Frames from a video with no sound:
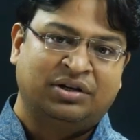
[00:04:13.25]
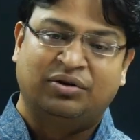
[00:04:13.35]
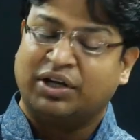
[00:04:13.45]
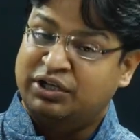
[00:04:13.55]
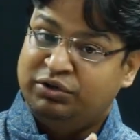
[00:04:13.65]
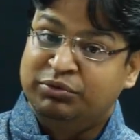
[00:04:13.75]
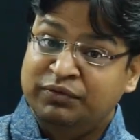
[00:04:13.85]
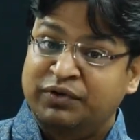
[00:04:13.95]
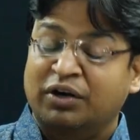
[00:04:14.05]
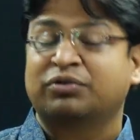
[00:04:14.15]
Okay, you
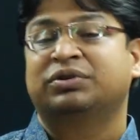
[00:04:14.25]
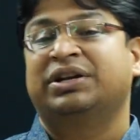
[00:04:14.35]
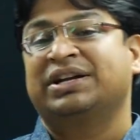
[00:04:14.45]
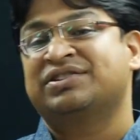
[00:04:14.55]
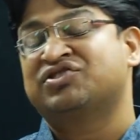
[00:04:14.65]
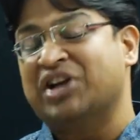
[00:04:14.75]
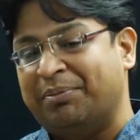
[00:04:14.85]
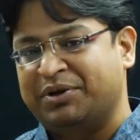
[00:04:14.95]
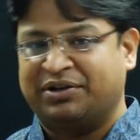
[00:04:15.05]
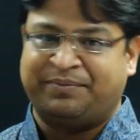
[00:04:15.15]
moved on to the next
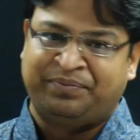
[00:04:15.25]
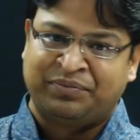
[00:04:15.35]
chapter.